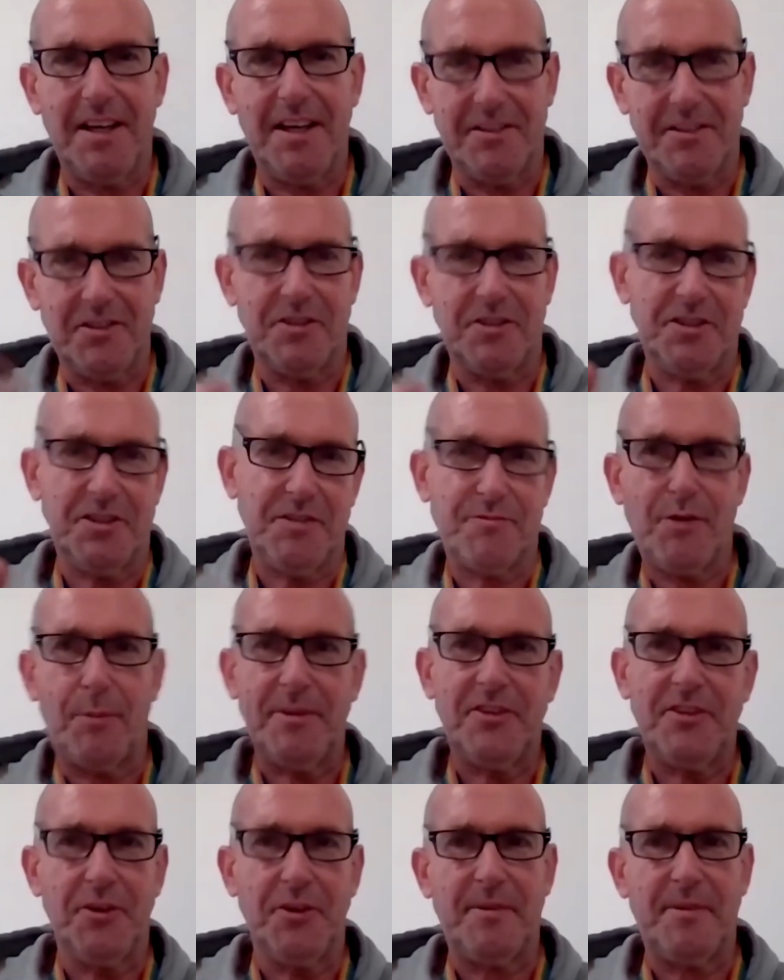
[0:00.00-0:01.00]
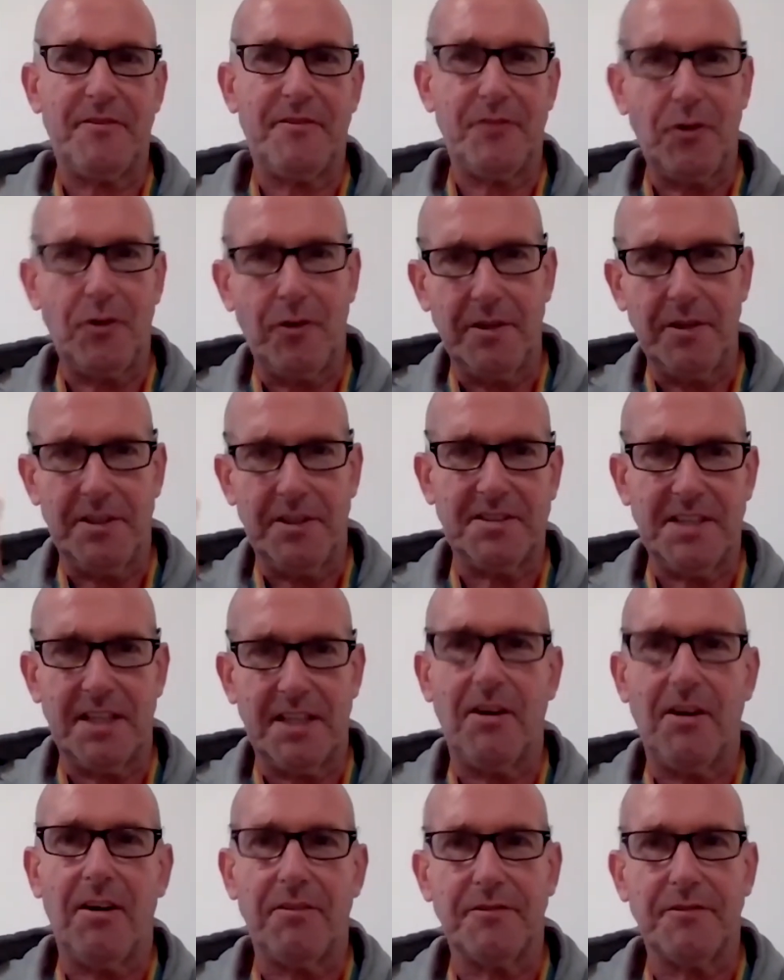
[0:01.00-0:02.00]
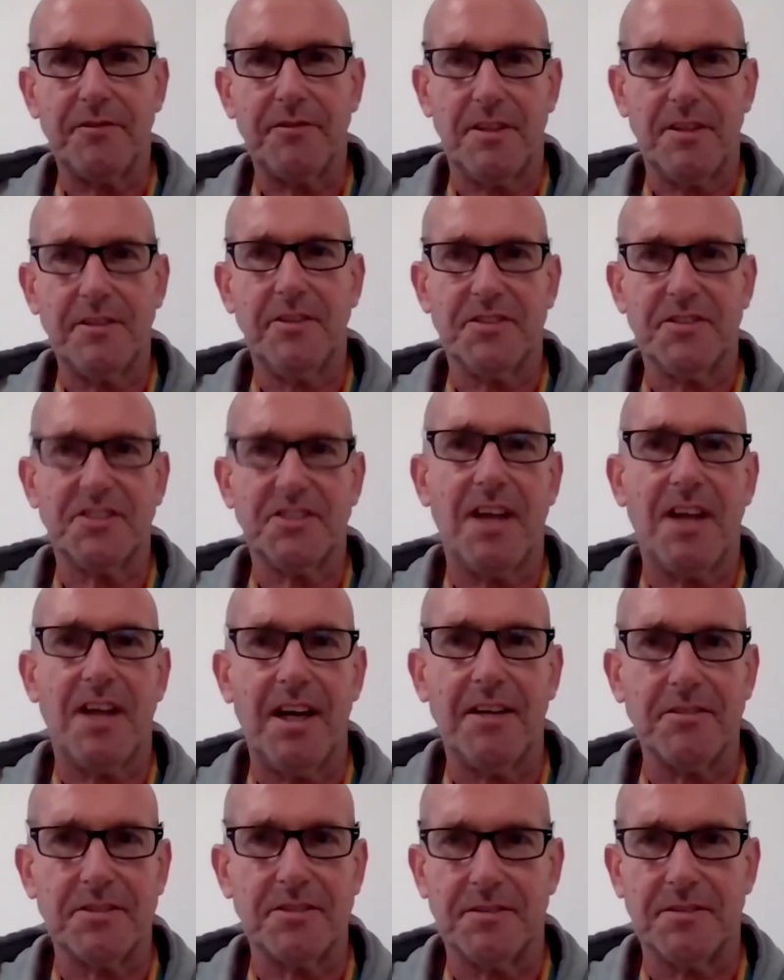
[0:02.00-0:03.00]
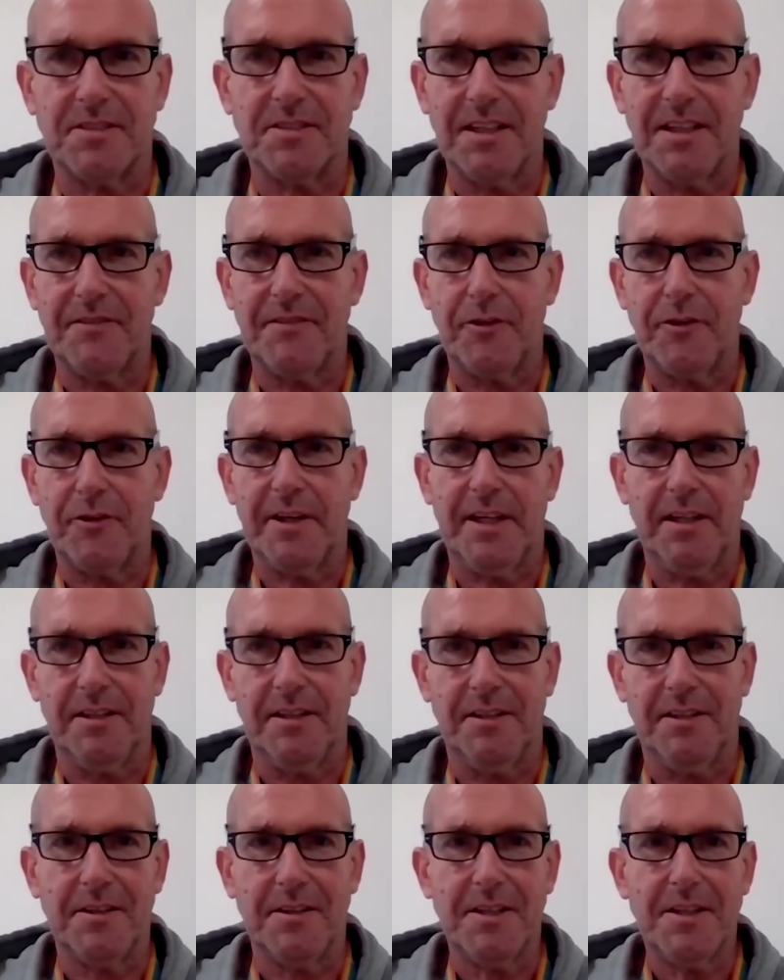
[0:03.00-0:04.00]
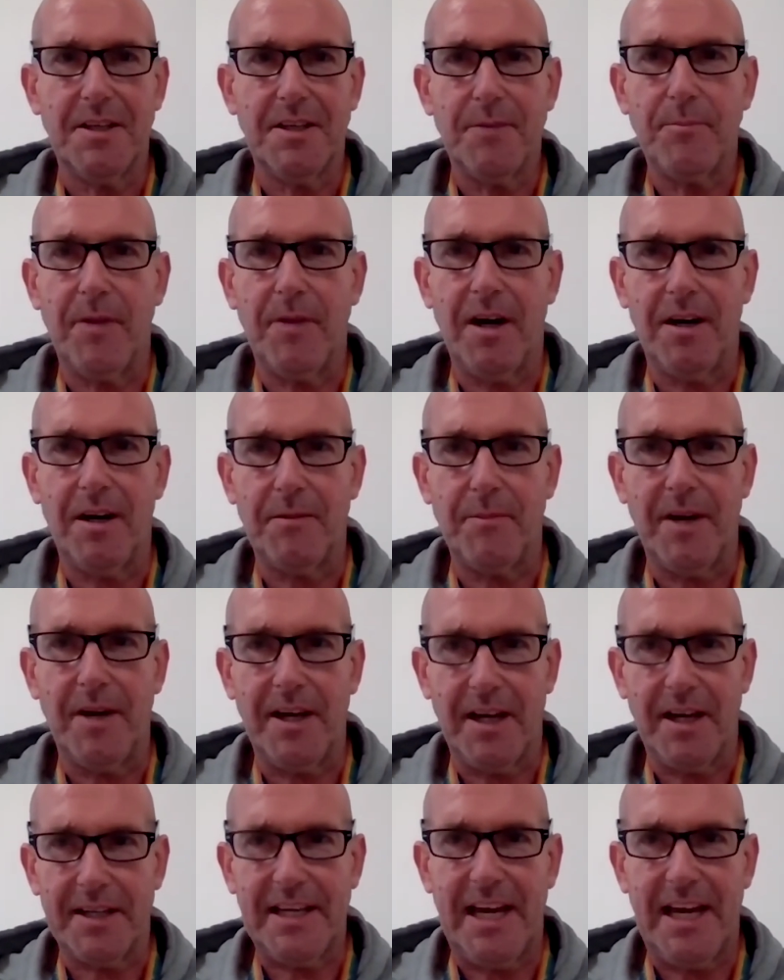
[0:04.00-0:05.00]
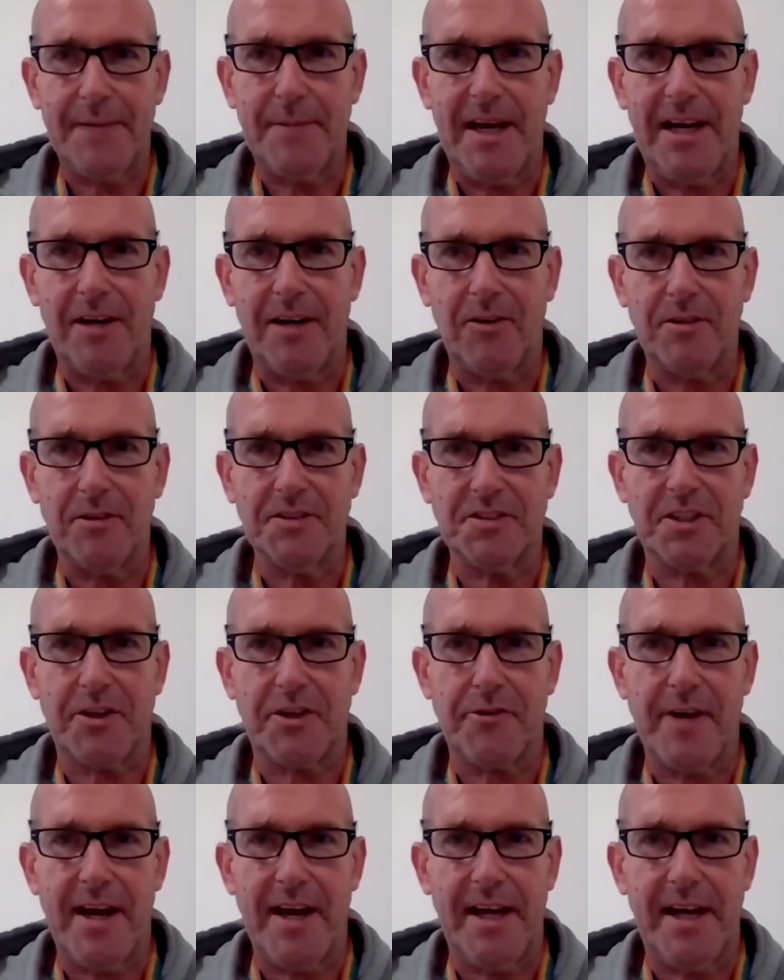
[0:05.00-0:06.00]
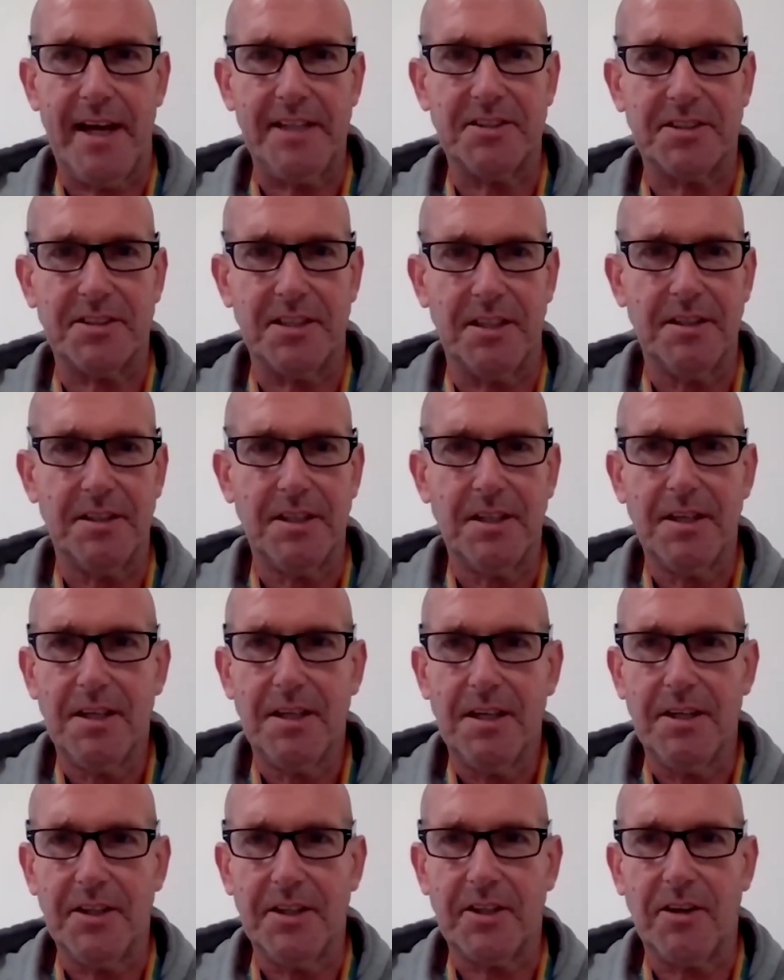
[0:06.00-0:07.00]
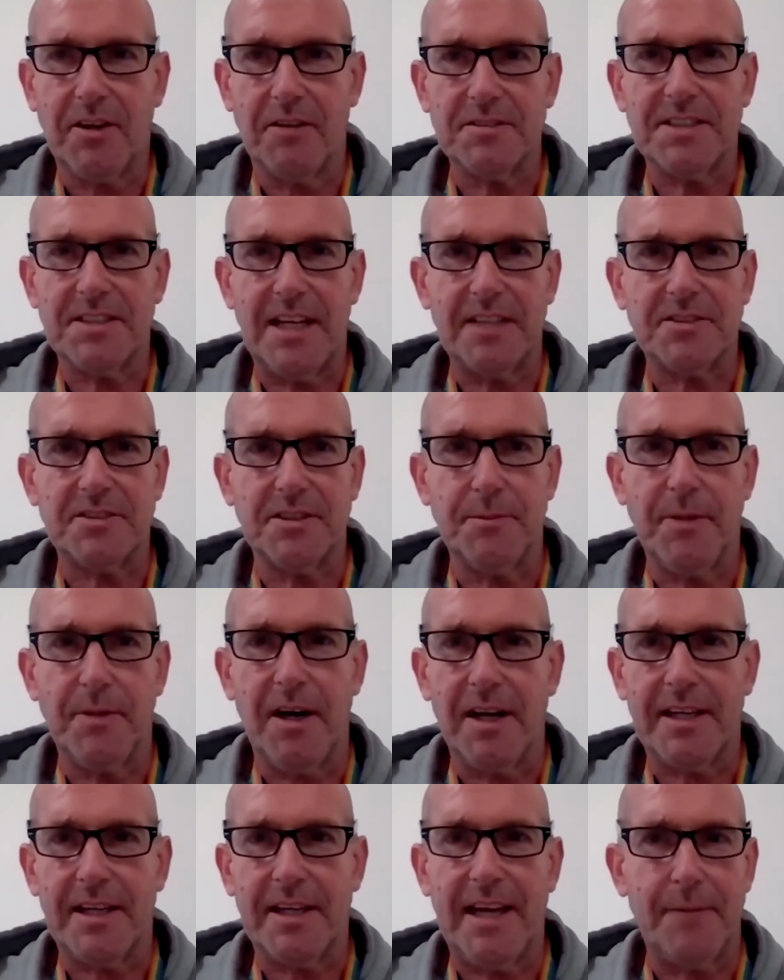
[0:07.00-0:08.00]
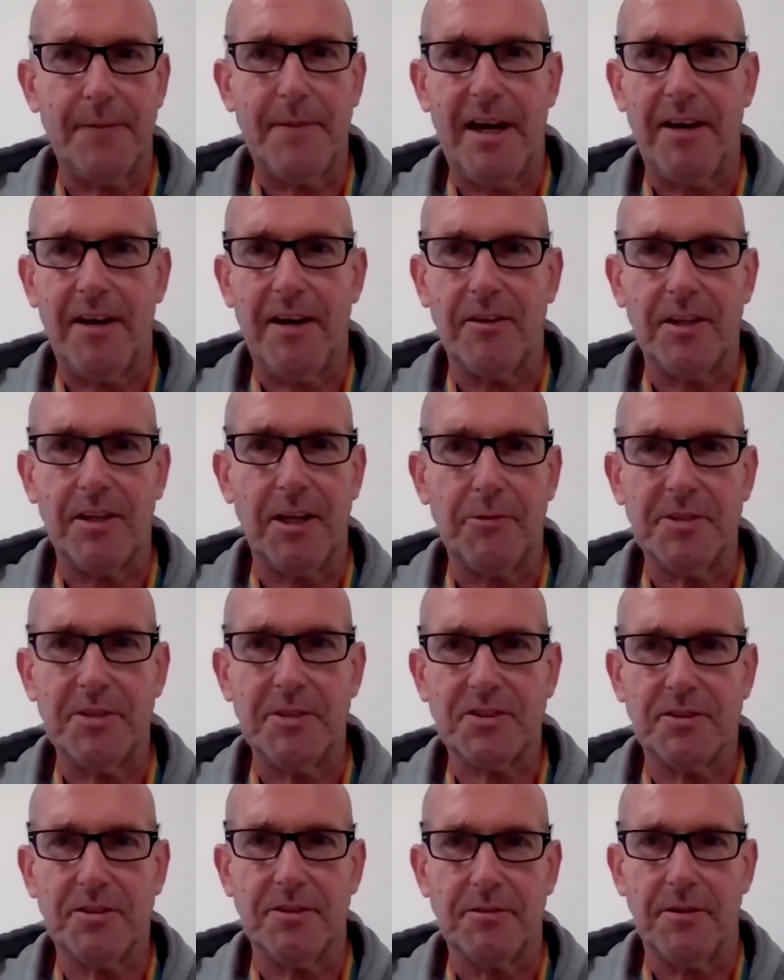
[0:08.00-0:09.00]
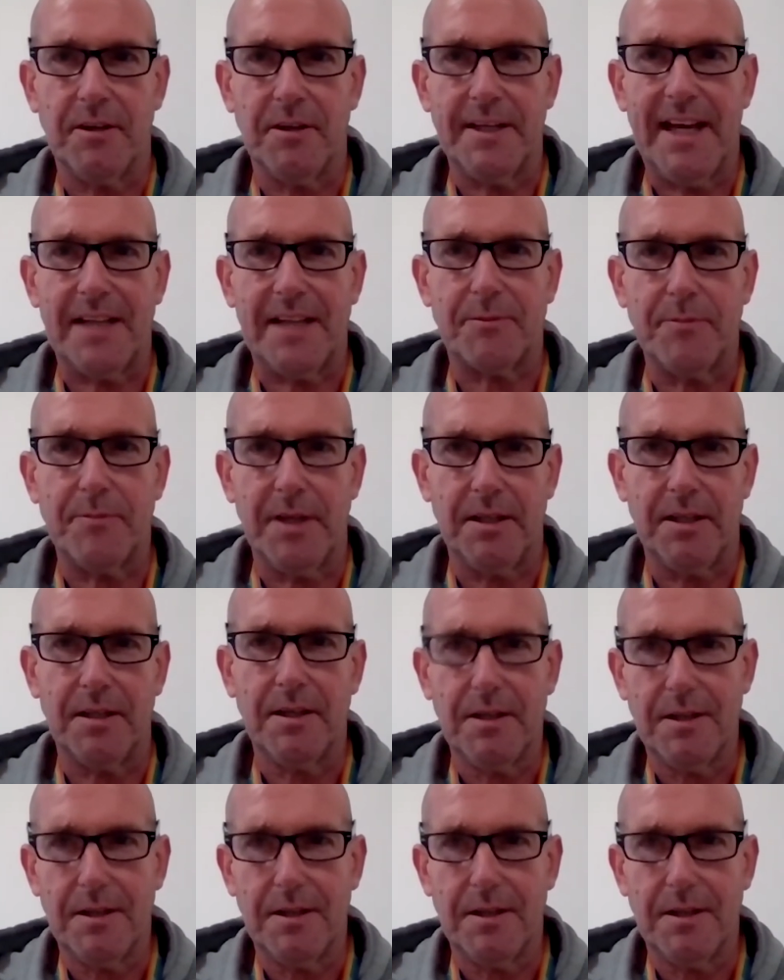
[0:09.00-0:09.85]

That you've probably done them before, and you tick off your styles of delivery. And my, my I came out as a creator and a contactor, but I came out lowest score on admin.